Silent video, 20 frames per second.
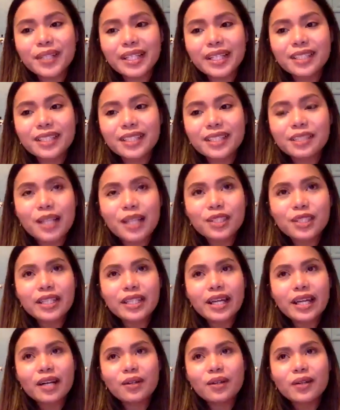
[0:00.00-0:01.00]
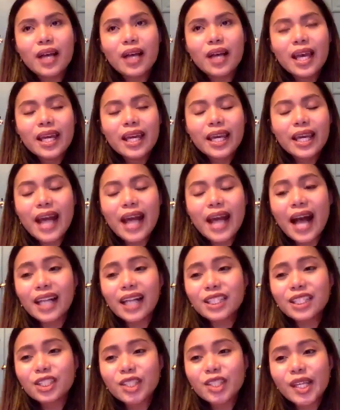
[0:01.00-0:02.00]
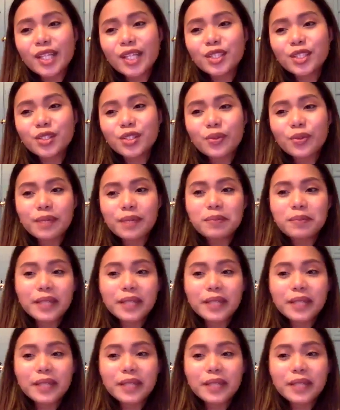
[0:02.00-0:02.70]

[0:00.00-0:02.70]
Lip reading: And especially now, it has changed the way